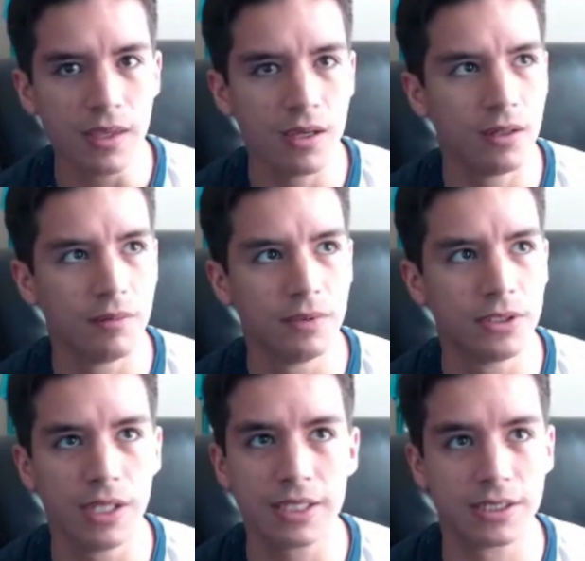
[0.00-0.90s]

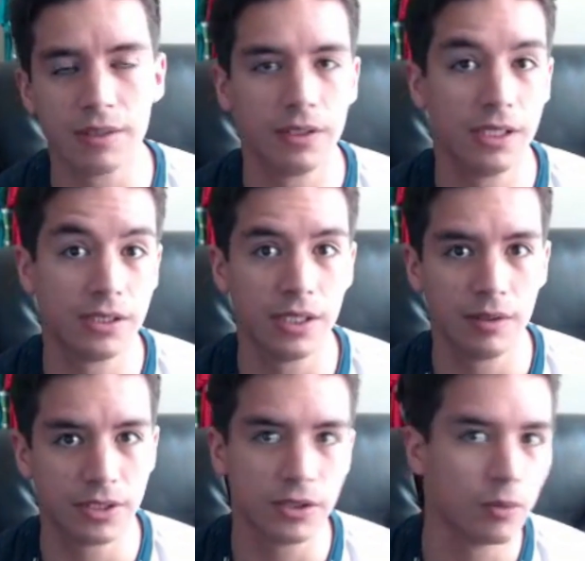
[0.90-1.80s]
that's something that's
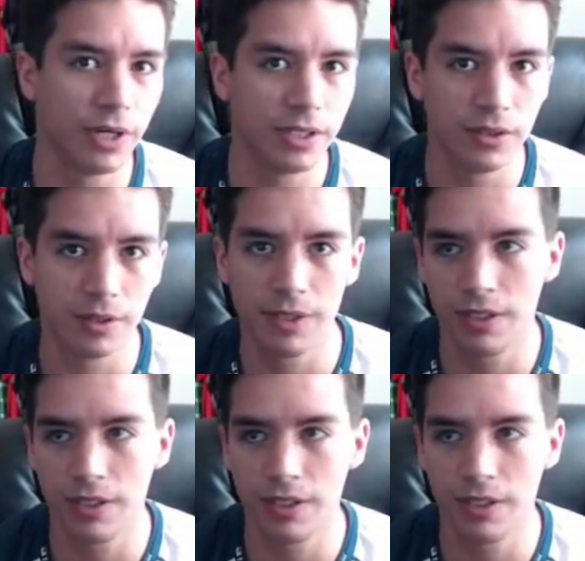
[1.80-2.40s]
like still brand new to me,